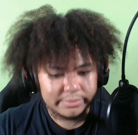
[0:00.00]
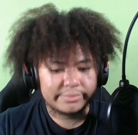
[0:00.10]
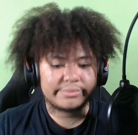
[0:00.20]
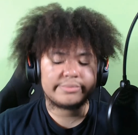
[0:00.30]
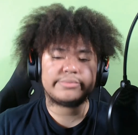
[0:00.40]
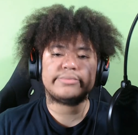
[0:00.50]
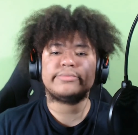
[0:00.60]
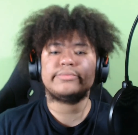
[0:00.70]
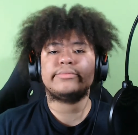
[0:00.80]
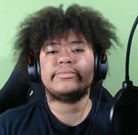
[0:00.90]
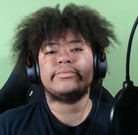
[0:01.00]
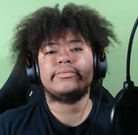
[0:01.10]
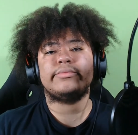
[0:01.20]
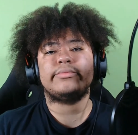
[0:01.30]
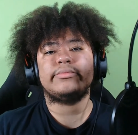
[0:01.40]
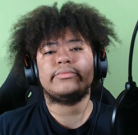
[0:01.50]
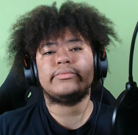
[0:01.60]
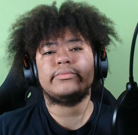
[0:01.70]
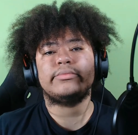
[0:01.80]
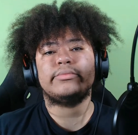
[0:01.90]

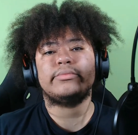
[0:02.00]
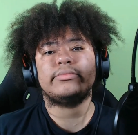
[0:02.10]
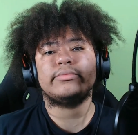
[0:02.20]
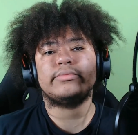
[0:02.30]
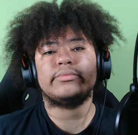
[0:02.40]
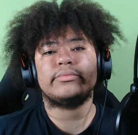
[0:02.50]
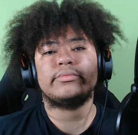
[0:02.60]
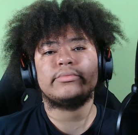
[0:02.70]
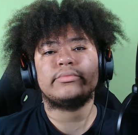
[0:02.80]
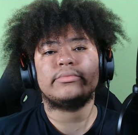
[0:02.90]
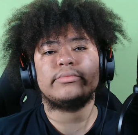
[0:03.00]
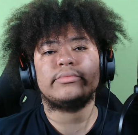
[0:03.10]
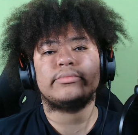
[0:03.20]
Nobody speaks.